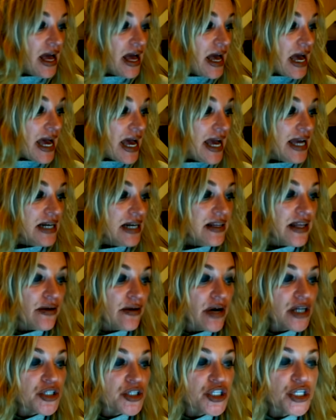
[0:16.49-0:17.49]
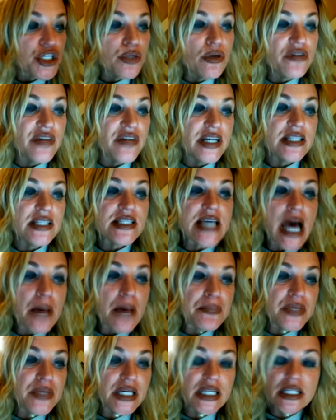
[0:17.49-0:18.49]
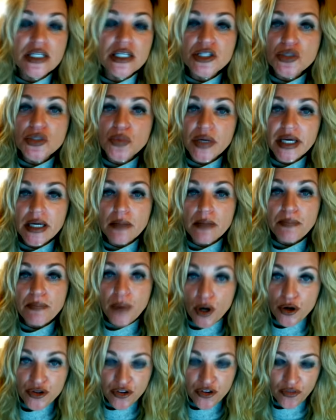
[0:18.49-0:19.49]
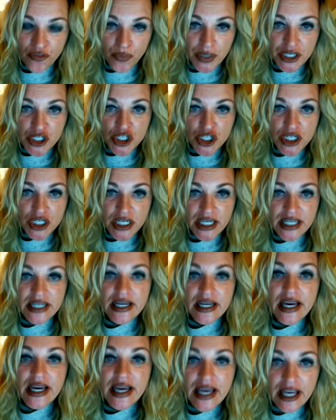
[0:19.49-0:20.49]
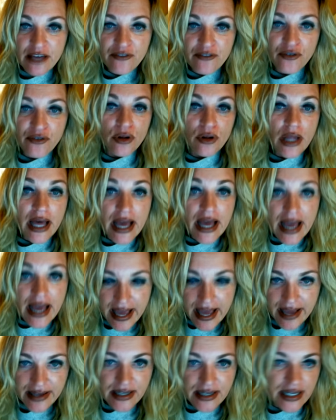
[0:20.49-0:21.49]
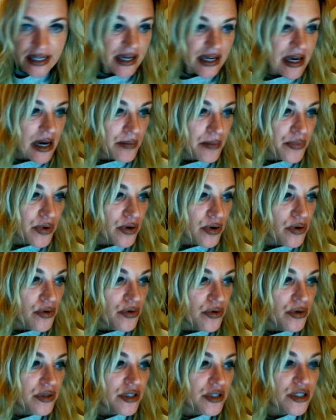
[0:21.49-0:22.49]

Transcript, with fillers: And there are two events happening this week, both of which need careful handling, Capricorns.